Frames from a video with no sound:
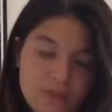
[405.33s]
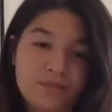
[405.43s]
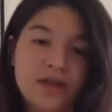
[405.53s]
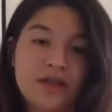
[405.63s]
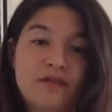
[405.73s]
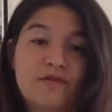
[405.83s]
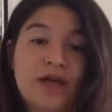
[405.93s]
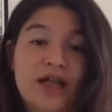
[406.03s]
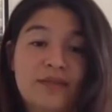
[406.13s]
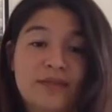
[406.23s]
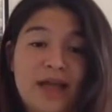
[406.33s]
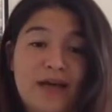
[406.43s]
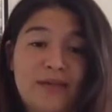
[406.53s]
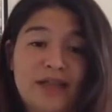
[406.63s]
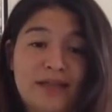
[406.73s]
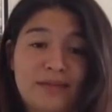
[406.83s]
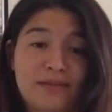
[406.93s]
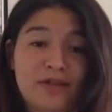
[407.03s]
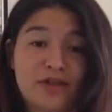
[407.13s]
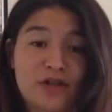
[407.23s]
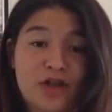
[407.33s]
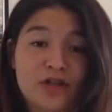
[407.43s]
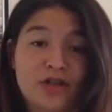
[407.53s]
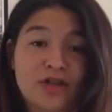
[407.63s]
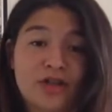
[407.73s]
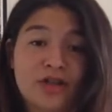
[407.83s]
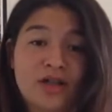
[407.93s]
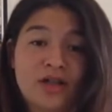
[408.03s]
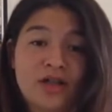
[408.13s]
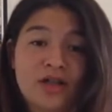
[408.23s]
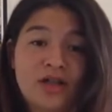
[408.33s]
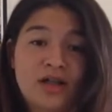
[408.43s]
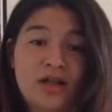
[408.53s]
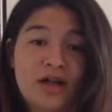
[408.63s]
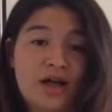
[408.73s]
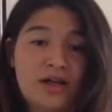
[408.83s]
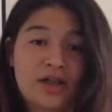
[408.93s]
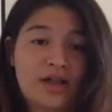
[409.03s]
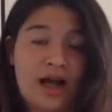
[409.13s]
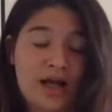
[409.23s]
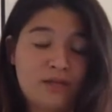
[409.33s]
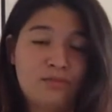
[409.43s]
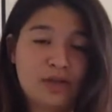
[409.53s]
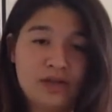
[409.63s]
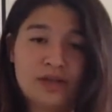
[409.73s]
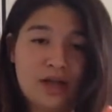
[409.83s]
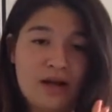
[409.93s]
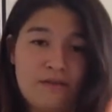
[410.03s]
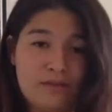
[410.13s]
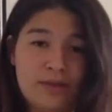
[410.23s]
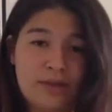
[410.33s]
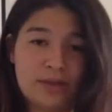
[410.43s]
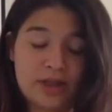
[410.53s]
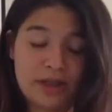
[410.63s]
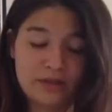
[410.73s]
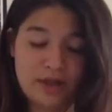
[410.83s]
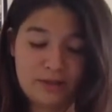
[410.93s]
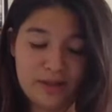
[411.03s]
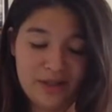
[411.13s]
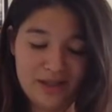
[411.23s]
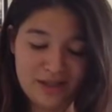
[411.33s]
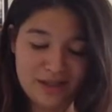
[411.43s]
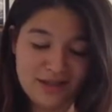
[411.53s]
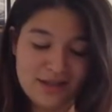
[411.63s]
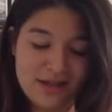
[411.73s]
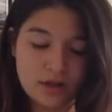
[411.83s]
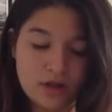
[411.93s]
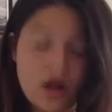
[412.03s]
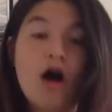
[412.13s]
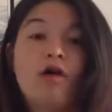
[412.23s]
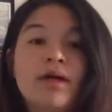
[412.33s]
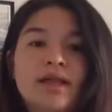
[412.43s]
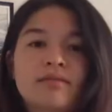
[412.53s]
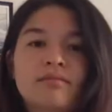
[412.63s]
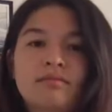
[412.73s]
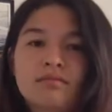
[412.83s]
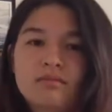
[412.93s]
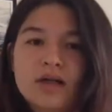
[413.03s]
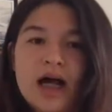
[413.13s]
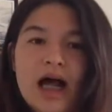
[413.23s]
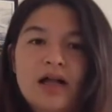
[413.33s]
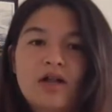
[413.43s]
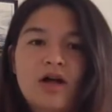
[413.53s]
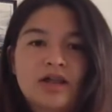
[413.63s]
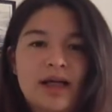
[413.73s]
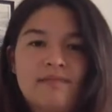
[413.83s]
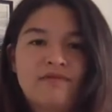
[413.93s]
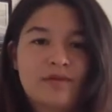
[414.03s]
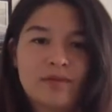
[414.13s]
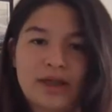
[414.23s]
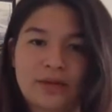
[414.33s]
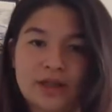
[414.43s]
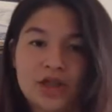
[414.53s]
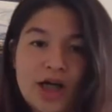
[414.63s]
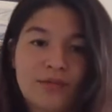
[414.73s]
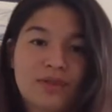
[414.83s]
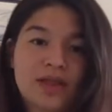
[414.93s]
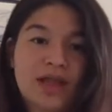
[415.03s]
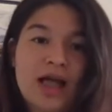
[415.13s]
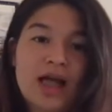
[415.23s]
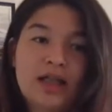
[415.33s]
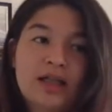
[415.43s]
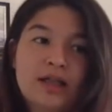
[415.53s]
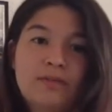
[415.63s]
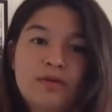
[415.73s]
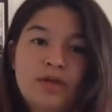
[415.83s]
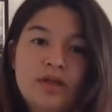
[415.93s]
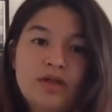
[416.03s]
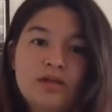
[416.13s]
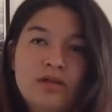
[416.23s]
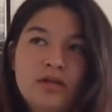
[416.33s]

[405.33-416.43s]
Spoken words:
But if you ask me how many times I've been to the doctor, I wouldn't ever be able to count how many. Oh, wait. And a long time for when I was a child because I had pneumonia.